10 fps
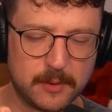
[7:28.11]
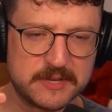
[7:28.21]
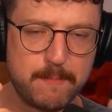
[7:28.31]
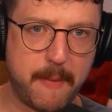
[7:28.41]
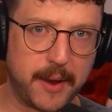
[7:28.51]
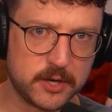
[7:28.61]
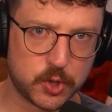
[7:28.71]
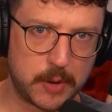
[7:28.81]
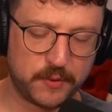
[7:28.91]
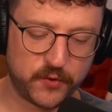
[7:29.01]

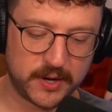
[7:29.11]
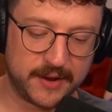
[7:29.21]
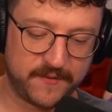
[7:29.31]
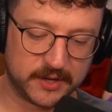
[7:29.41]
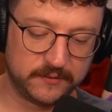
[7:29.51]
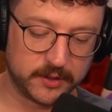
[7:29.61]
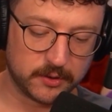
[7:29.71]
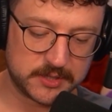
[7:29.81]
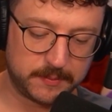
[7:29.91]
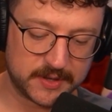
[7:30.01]
mandatory, but if you're going to effectively
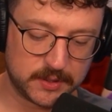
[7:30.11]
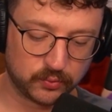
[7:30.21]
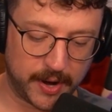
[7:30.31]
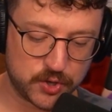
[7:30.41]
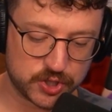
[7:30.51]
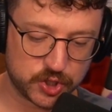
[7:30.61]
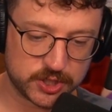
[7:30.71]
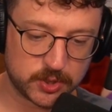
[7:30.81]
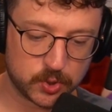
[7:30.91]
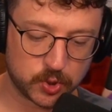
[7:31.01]
use it, because the range is
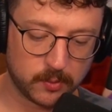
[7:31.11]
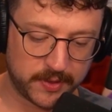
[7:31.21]
just so short